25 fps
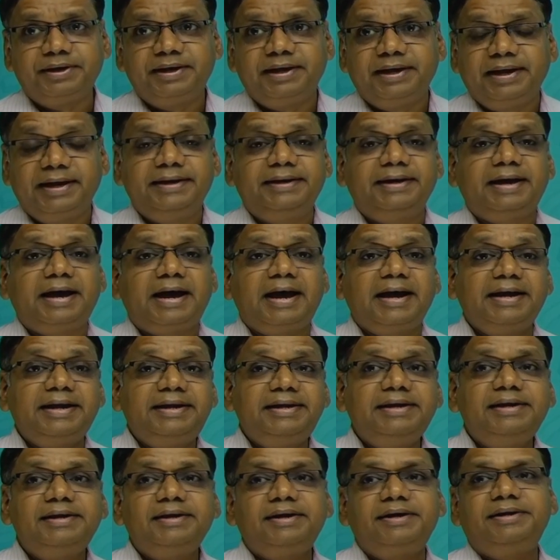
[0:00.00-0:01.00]
An
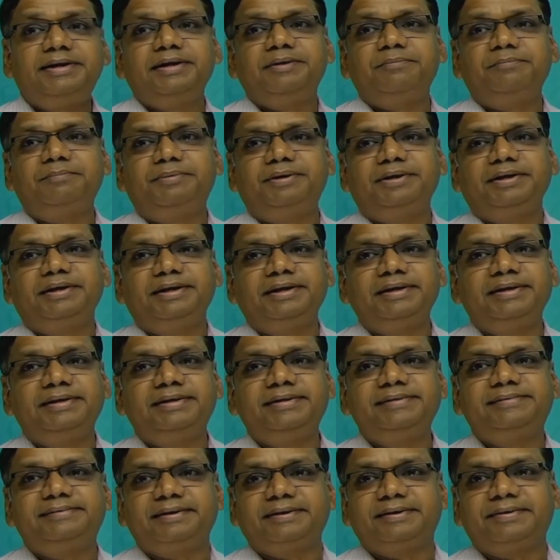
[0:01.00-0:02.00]
ideal attempt in
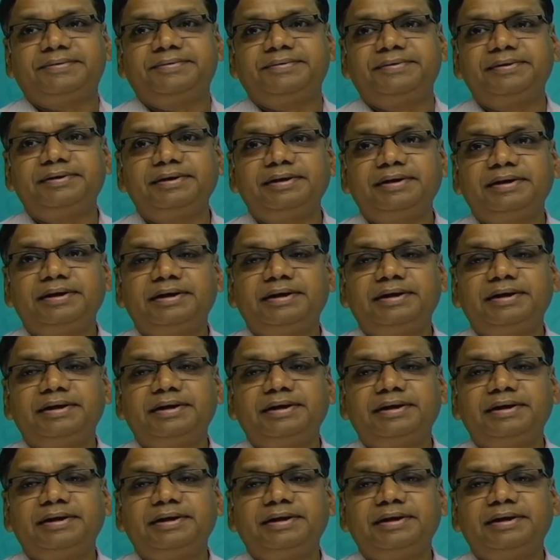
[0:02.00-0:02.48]
this section